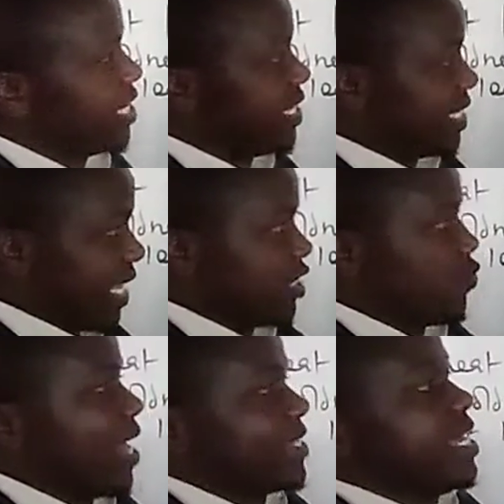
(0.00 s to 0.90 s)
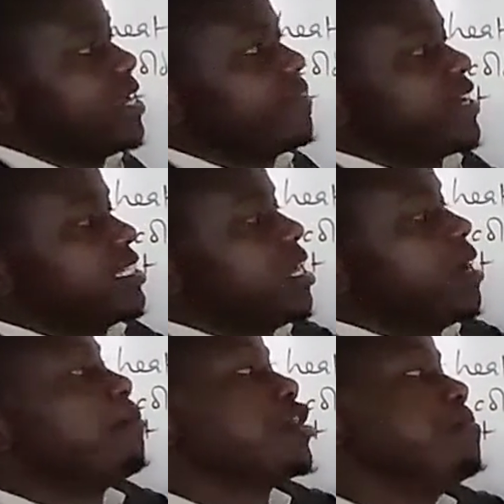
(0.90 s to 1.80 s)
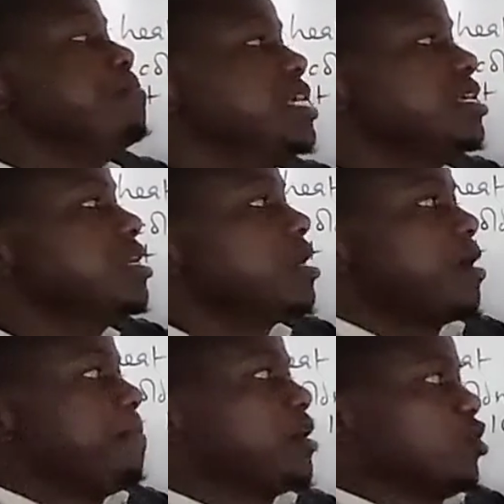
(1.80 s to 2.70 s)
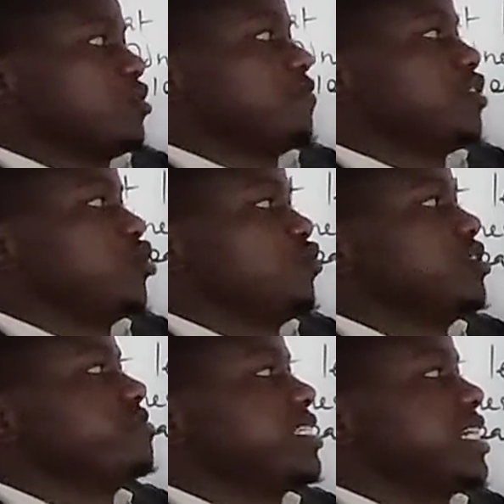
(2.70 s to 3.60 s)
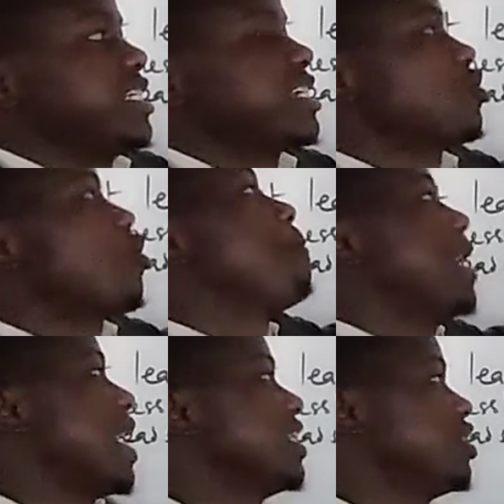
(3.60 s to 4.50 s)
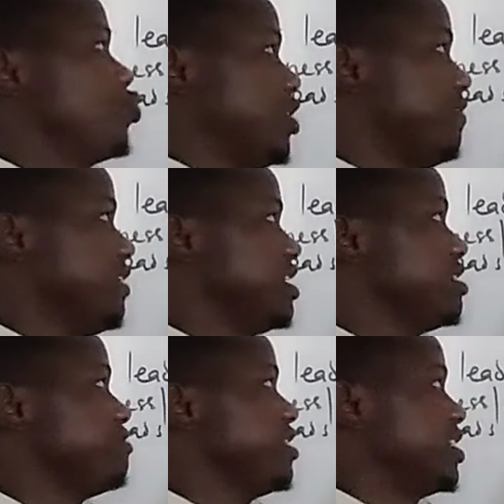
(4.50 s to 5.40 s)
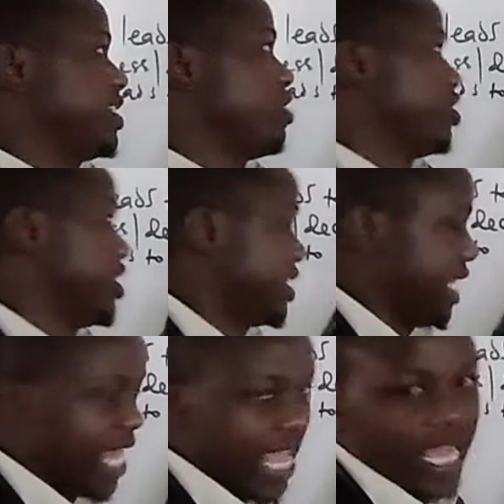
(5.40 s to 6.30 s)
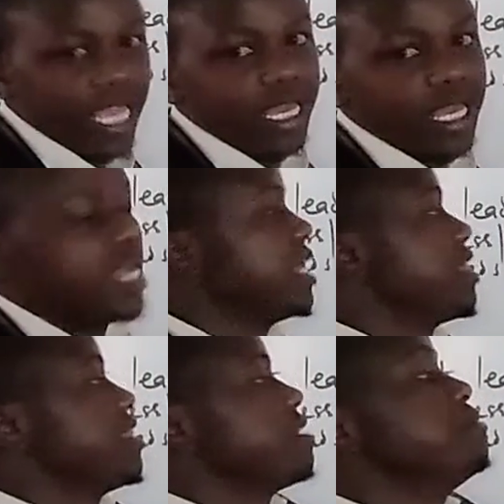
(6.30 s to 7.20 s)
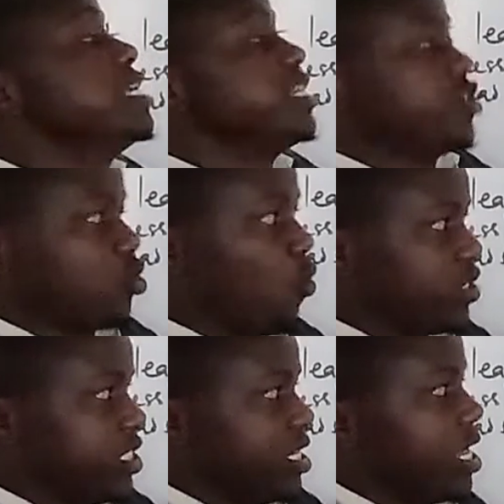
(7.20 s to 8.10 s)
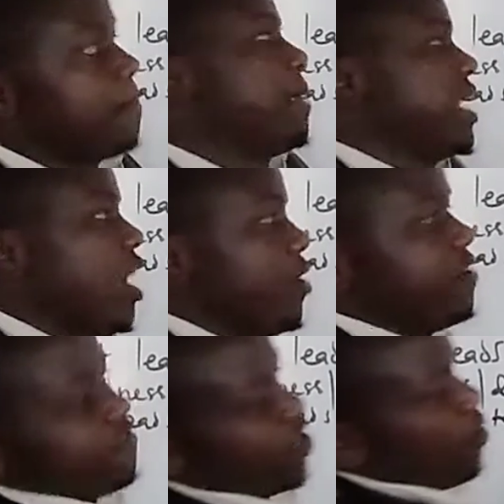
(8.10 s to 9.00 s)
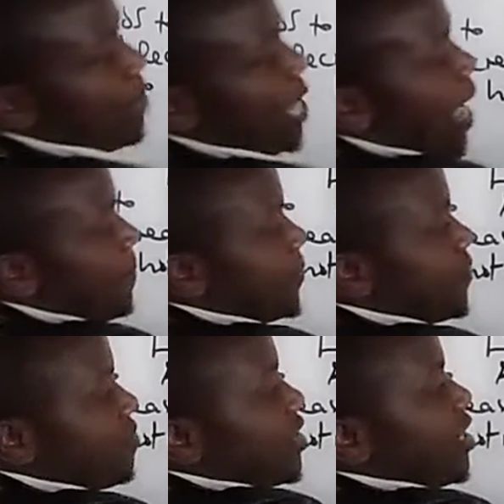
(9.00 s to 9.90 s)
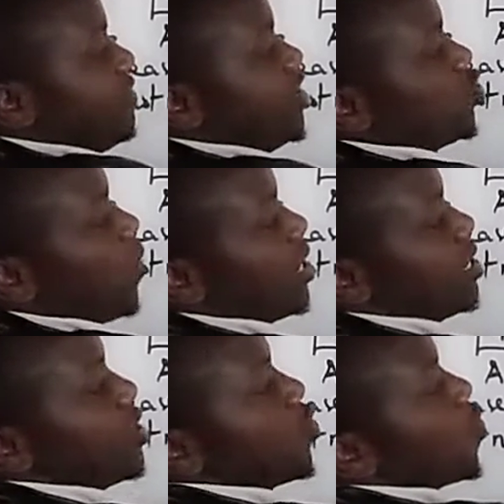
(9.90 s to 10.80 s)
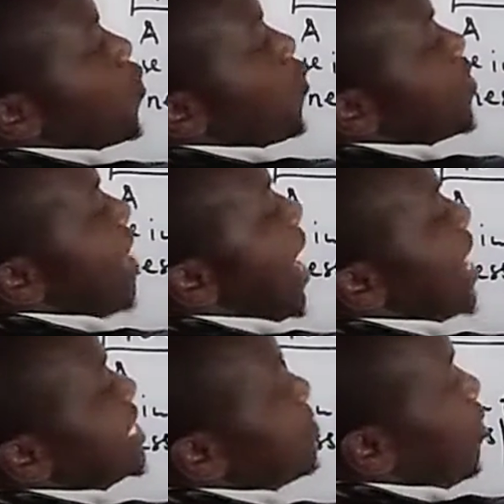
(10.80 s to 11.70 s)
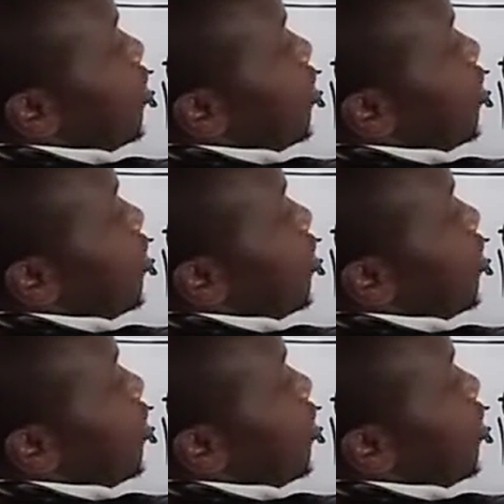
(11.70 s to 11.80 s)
this case, we are saying that body B, because of 22 degrees Celsius, compared to 70 degrees Celsius in A, B is cold. But now if we compare this one with the highest